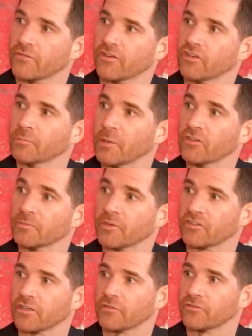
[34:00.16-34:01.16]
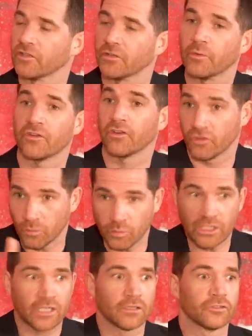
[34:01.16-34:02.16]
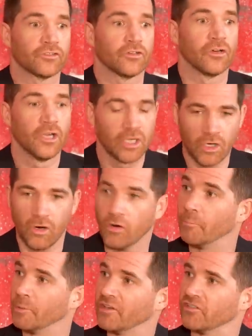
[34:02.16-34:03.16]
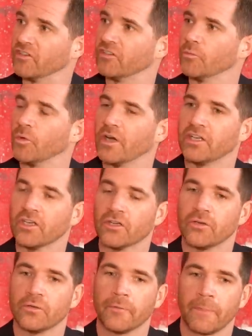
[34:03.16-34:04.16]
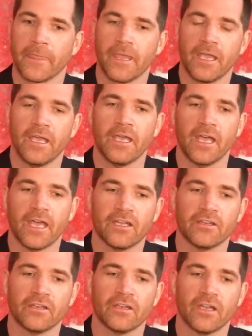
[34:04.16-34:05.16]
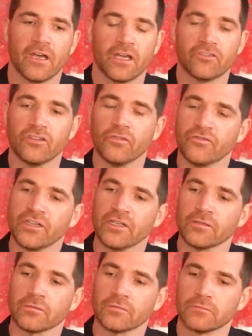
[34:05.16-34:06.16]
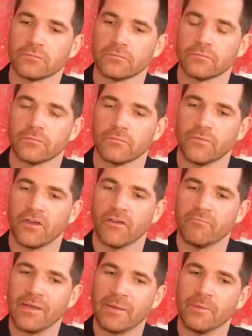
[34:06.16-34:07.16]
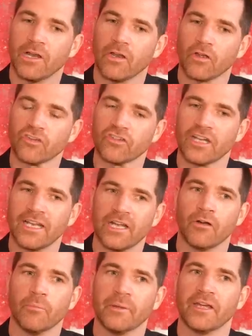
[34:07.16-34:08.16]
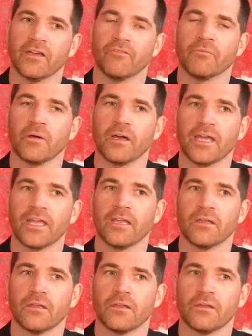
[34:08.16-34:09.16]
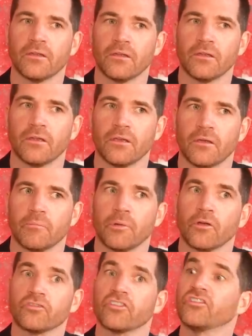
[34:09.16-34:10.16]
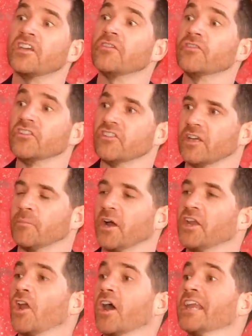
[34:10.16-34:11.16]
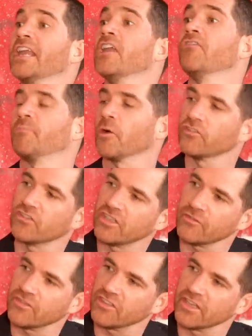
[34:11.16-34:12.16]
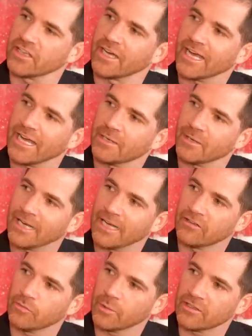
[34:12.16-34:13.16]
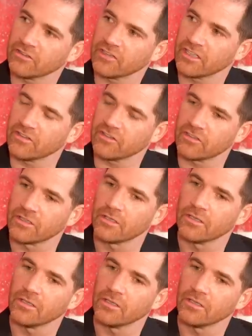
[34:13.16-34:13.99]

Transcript: I've exposed myself to, whether it's the world or, or business and what I do. And I do feel that I've maybe lost a little bit of my positivity, my naive positivity that I had in my late 20s.